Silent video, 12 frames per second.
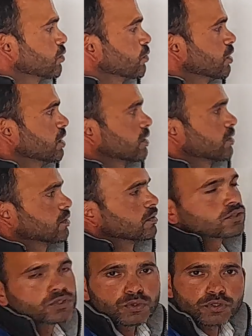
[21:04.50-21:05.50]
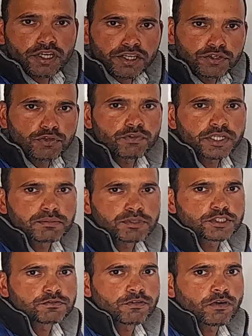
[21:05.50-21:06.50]
through this. So thank you very
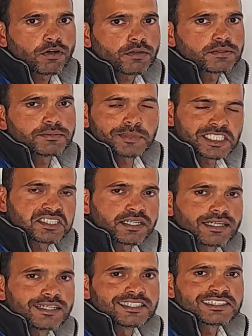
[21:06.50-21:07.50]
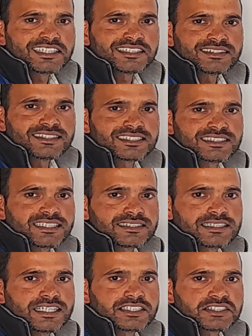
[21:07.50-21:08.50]
much for patiently listening to this
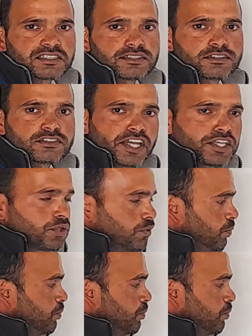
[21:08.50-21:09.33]
lecture. Thank you.